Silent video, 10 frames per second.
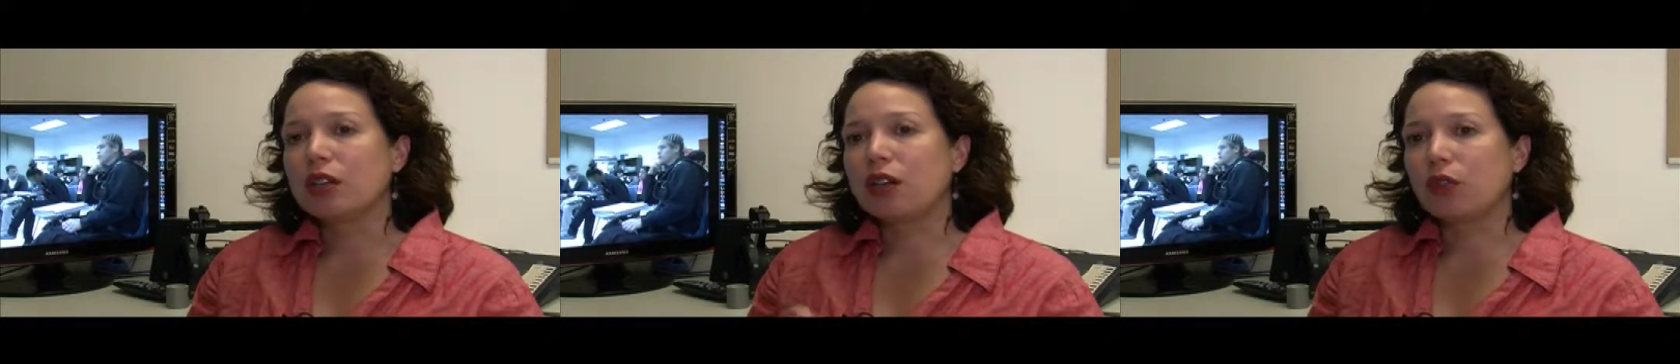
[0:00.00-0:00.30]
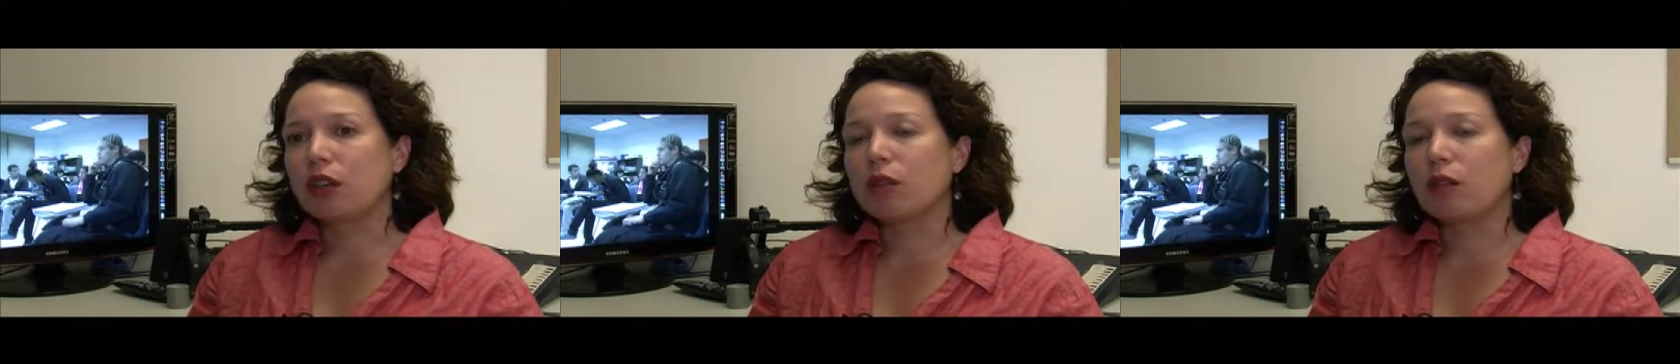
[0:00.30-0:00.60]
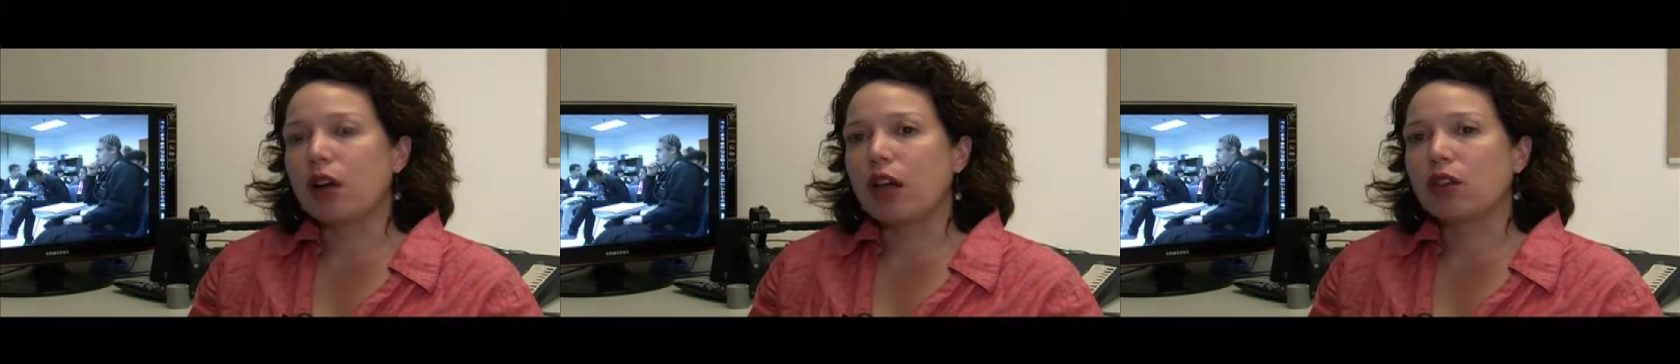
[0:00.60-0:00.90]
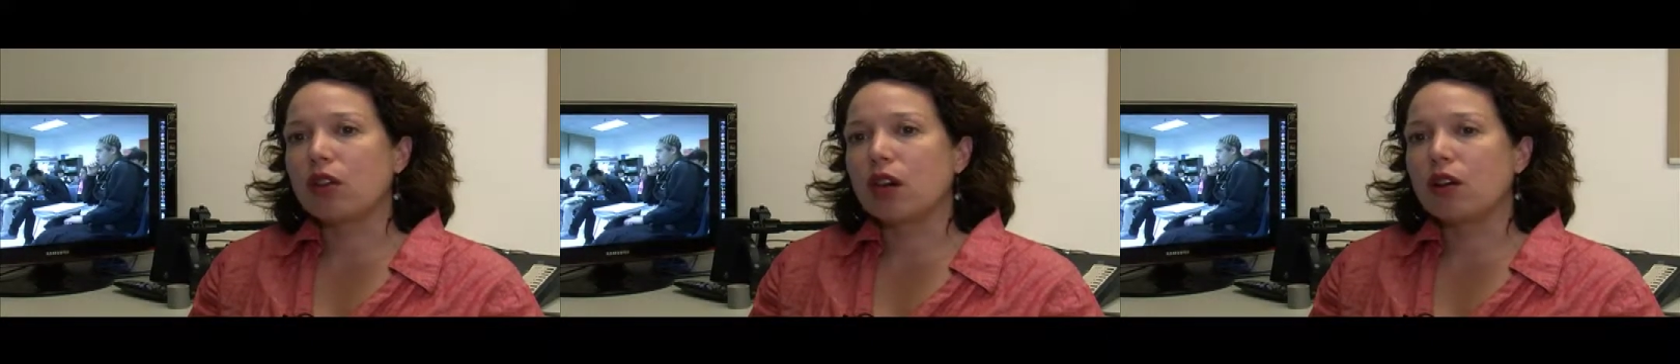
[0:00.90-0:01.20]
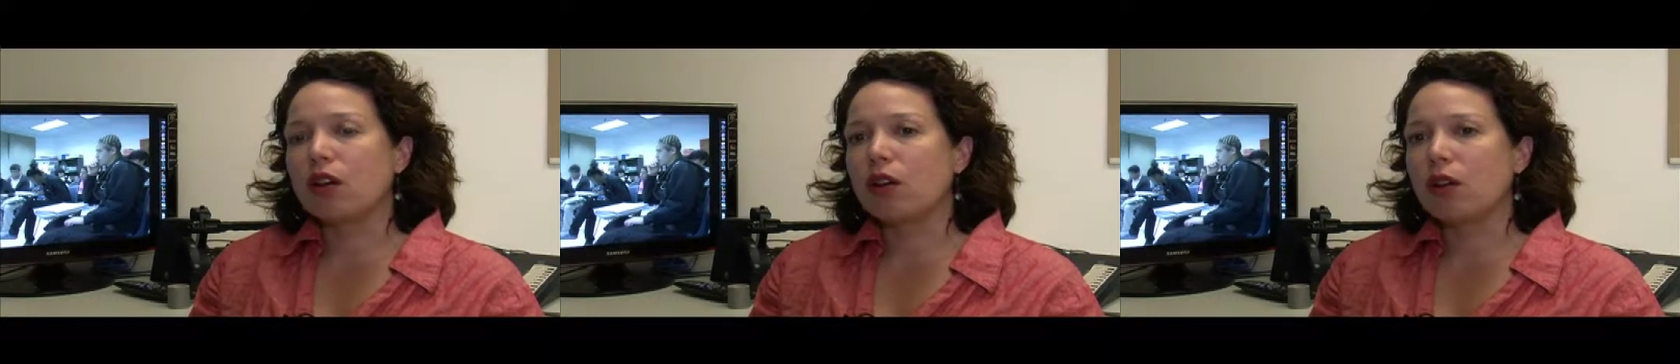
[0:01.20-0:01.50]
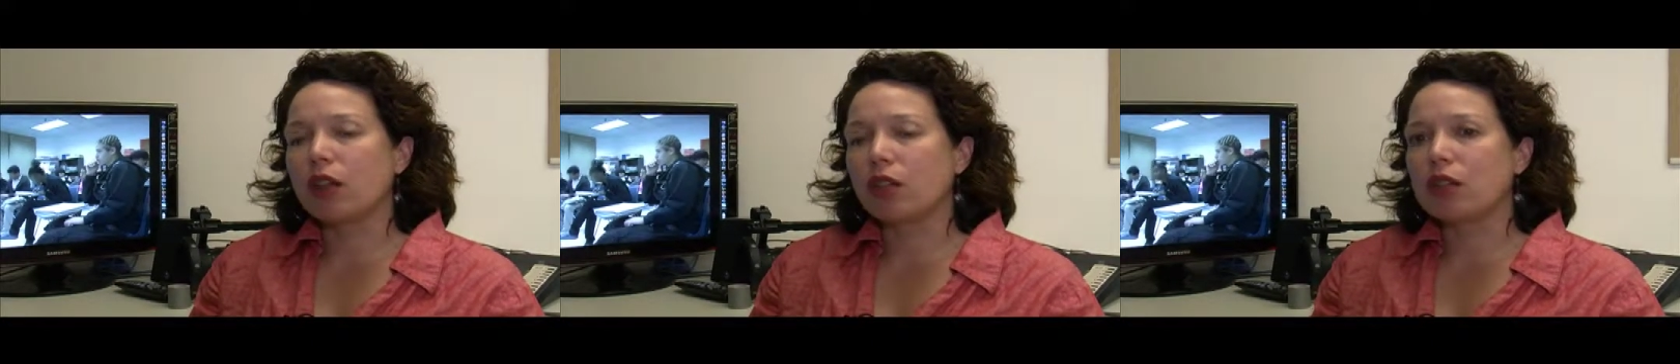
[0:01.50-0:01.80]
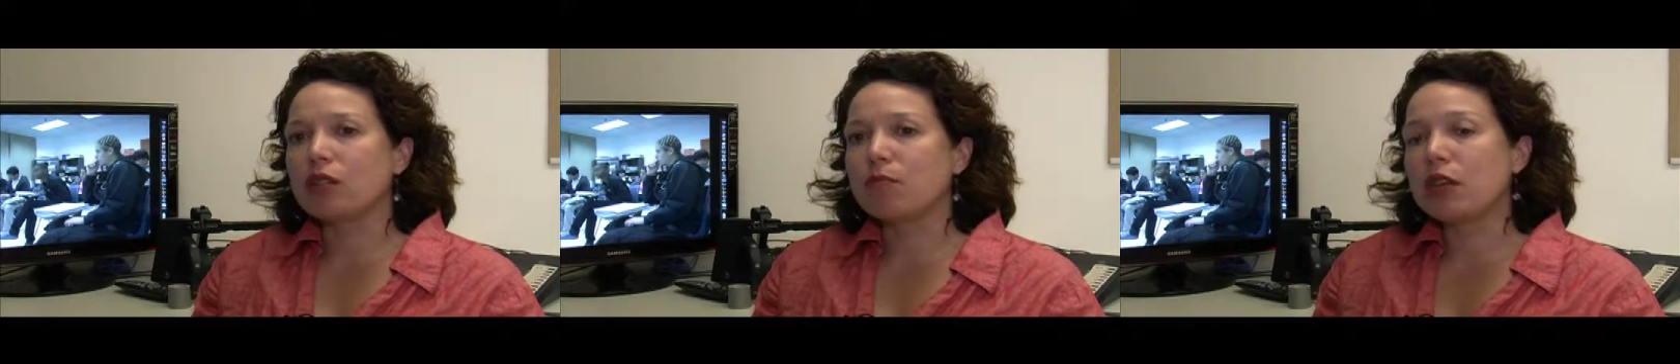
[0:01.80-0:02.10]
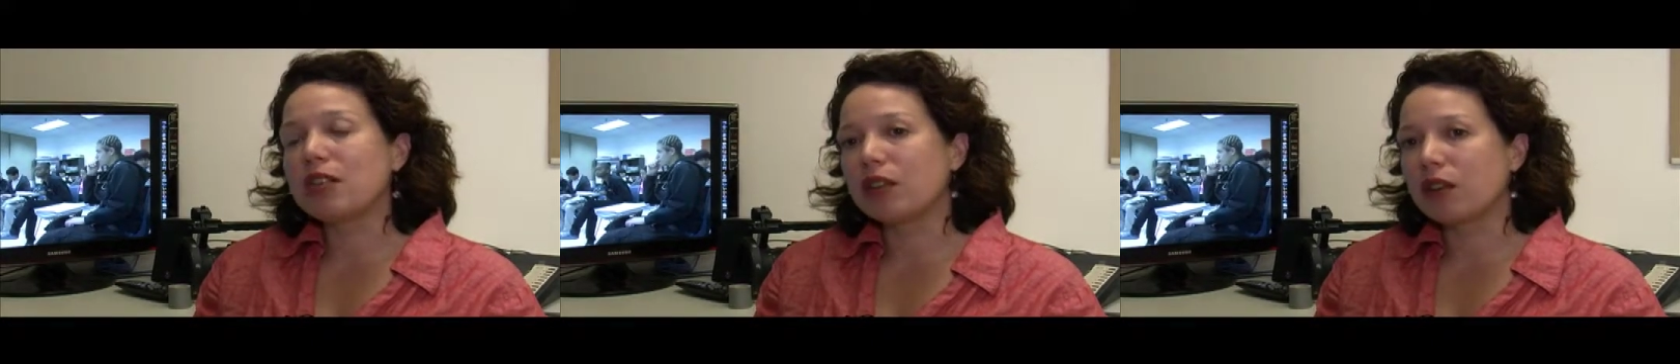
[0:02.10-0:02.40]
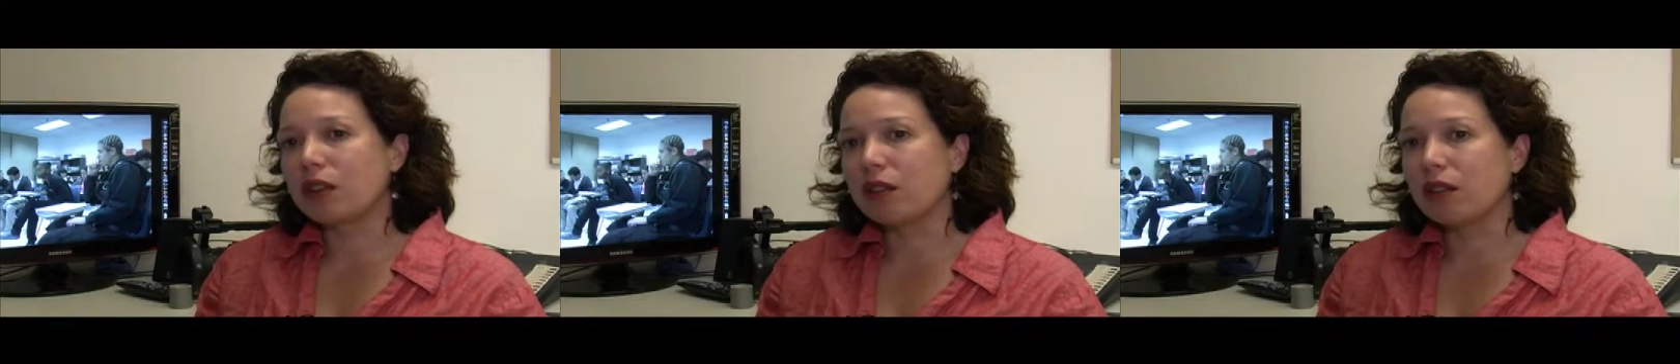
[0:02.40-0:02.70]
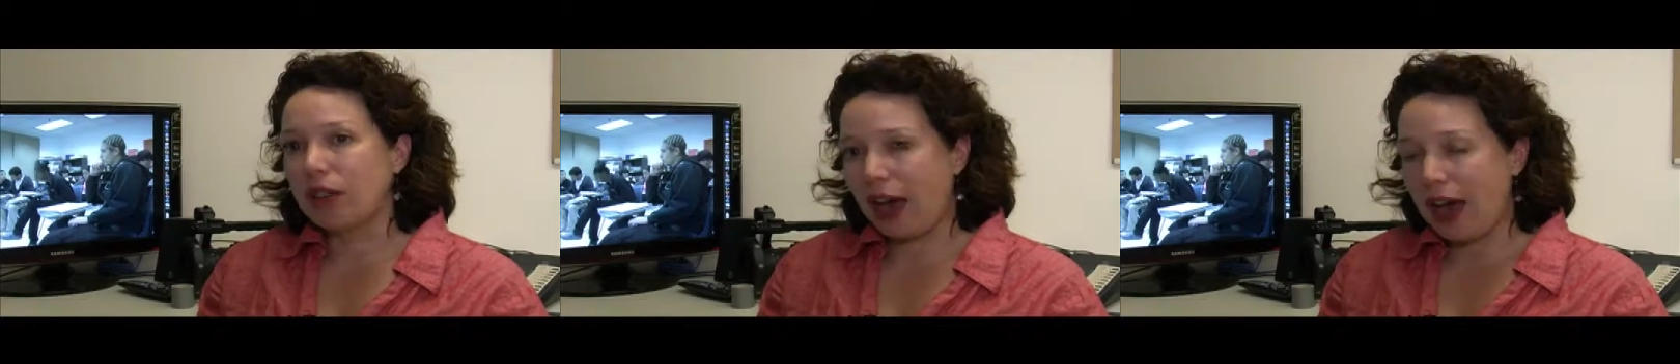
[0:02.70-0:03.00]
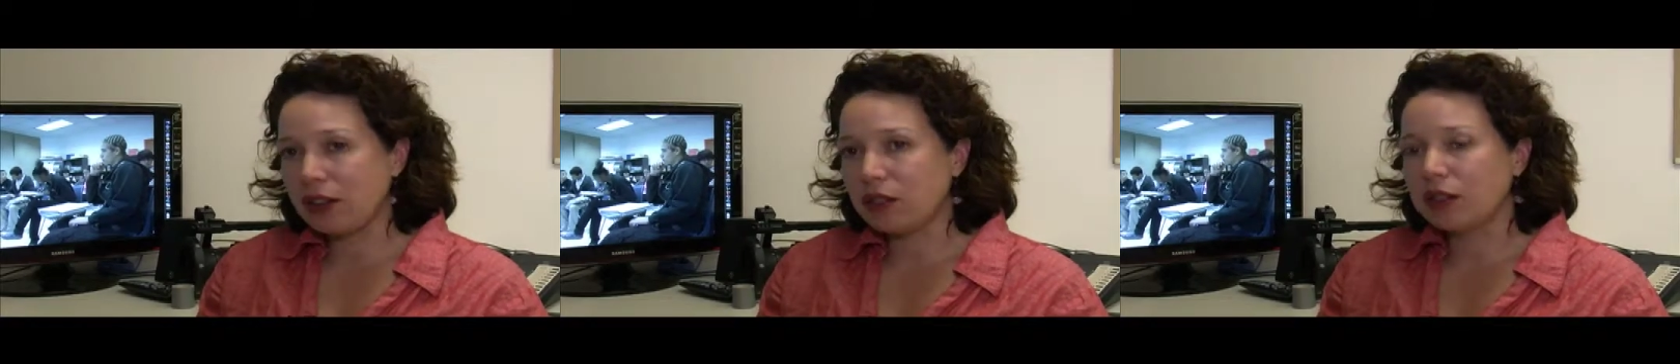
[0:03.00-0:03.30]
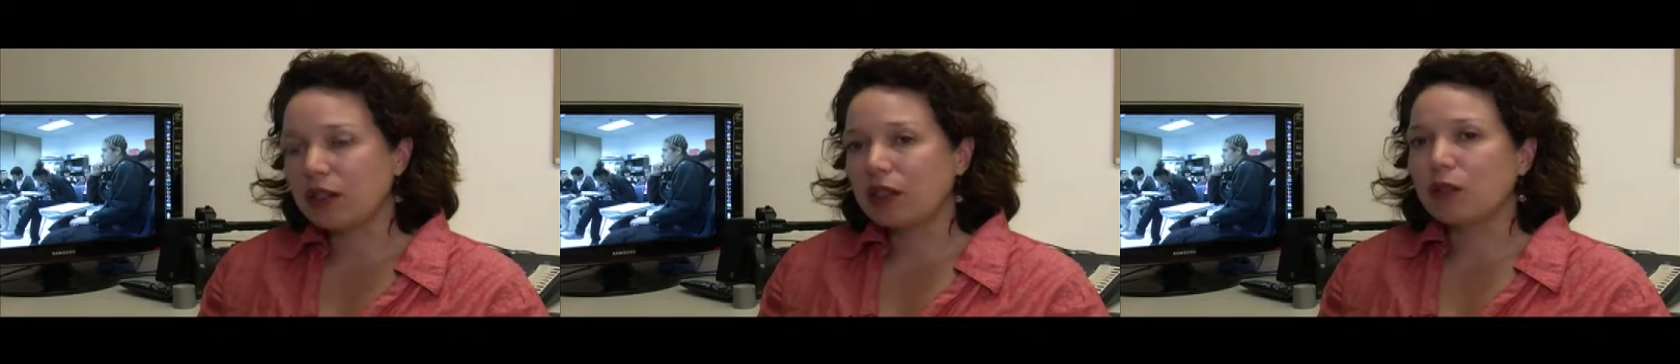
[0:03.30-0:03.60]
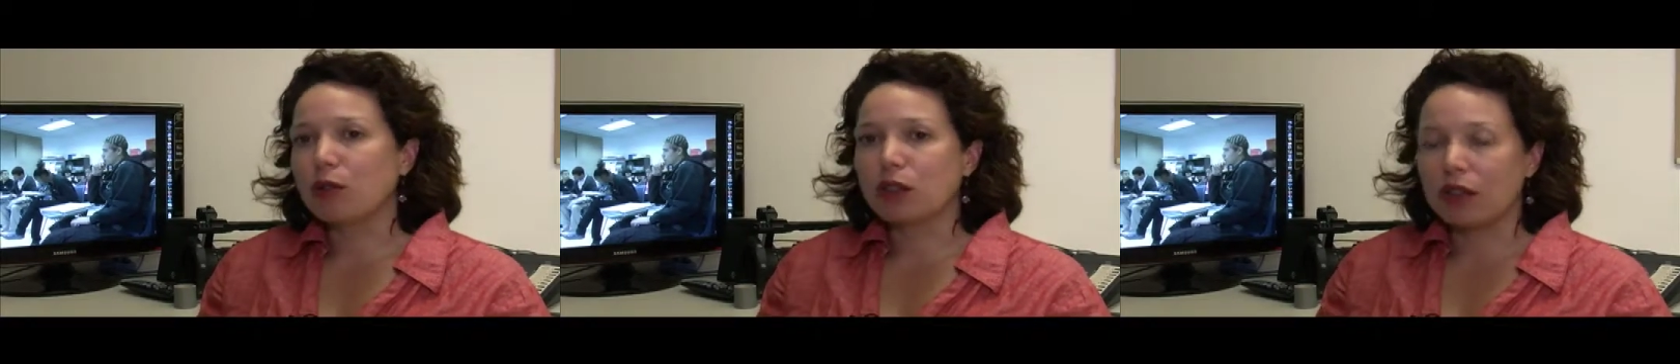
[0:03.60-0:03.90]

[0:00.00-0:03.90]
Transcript: of him where I thought, oh, I think he's missing that or